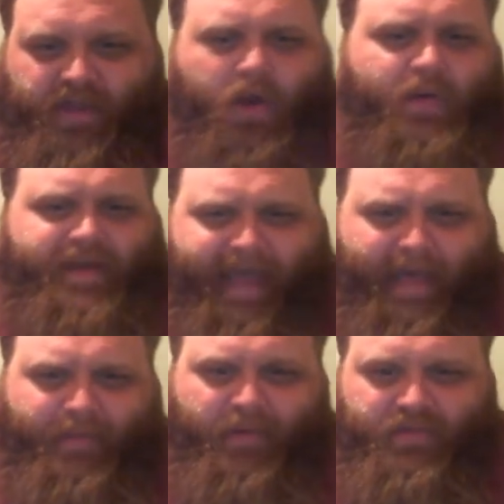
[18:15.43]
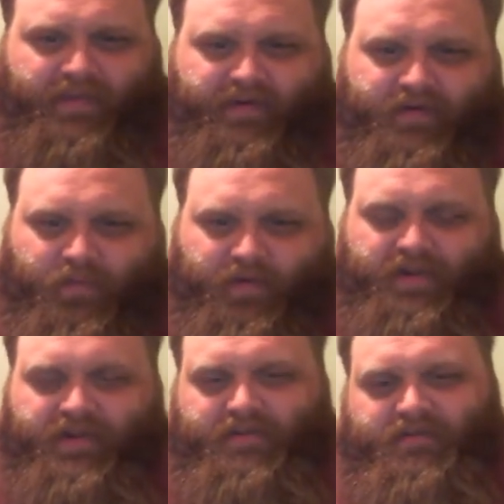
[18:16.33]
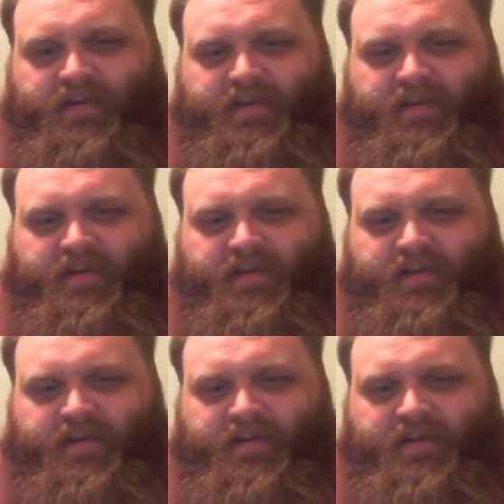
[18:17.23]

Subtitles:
Kodi app out there where you can